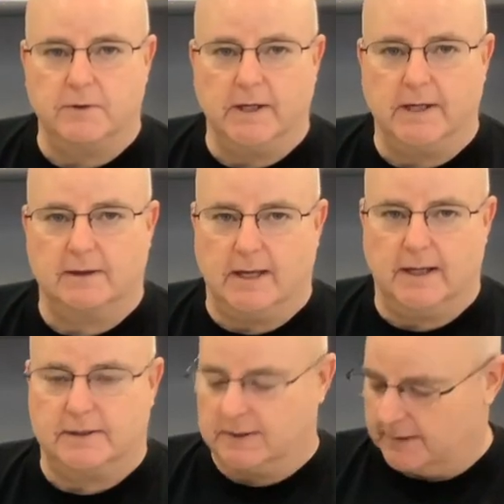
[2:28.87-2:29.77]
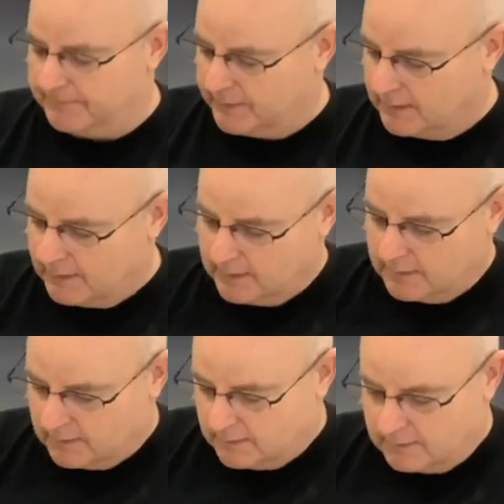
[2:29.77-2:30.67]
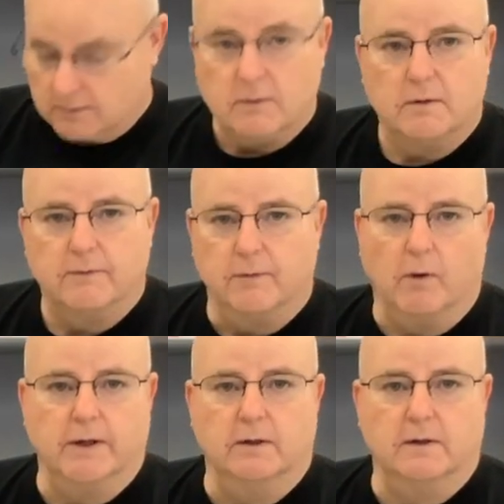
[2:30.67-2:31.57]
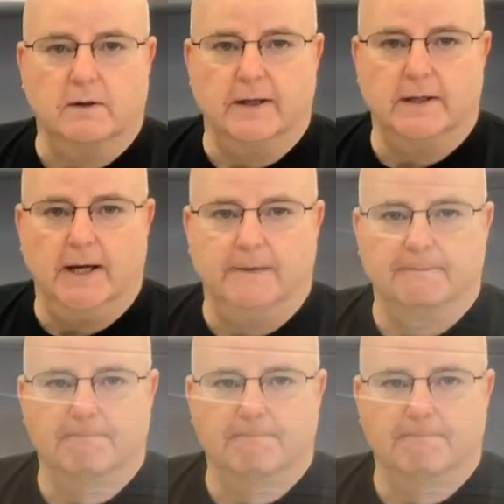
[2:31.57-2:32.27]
to get that flooring to look like that.